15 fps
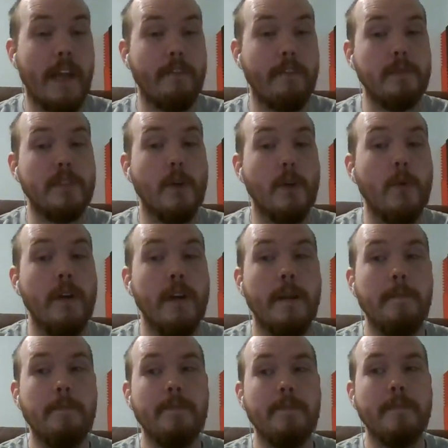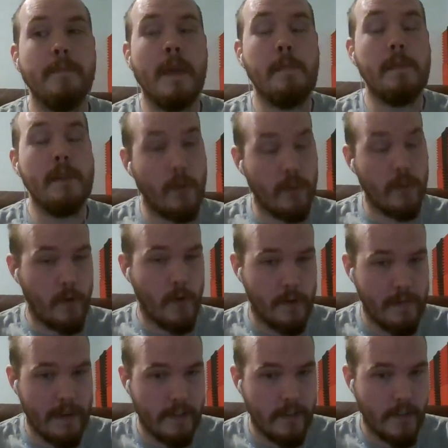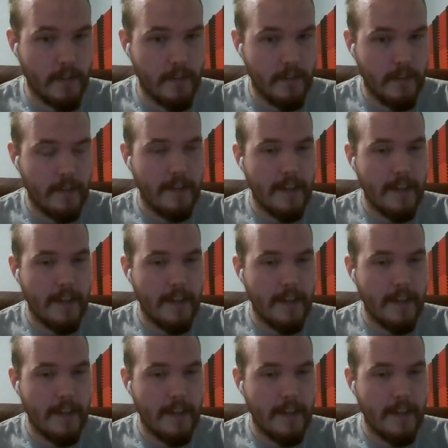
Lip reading: would have him. So maybe you're the quartermaster,